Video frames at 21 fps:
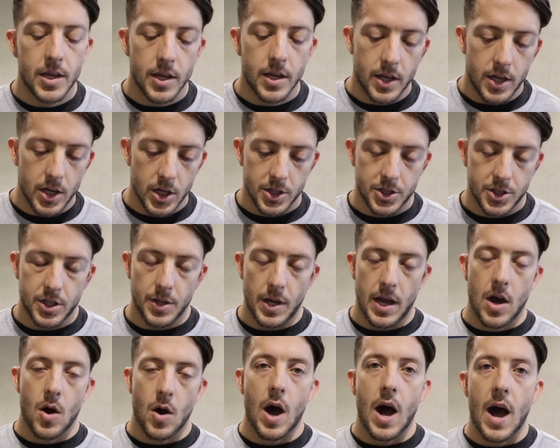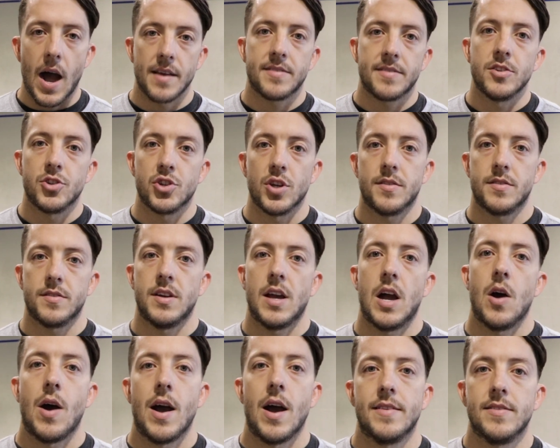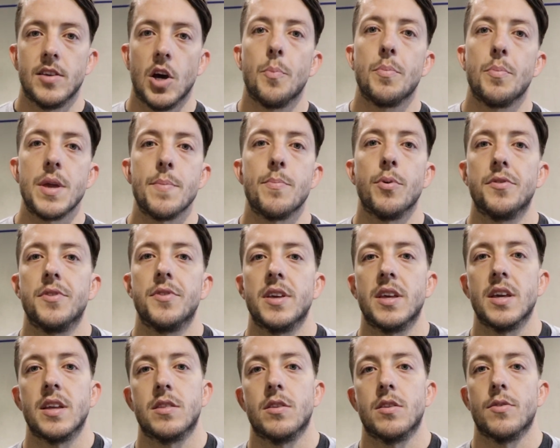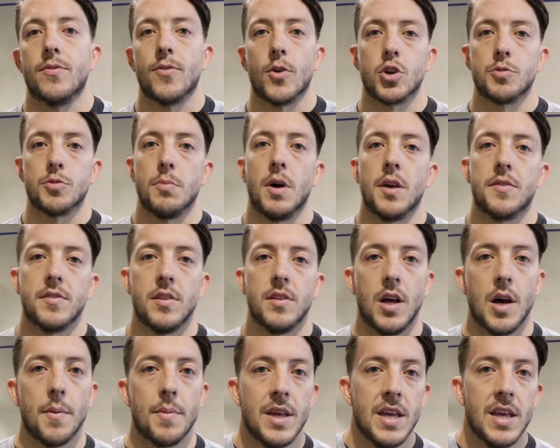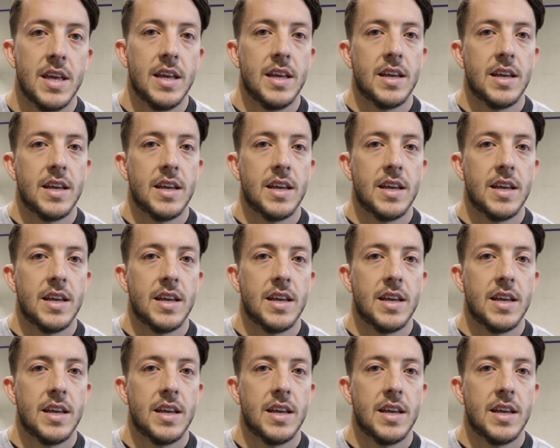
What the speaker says: Here's how I suggest and how I tell people to get their first muscle up.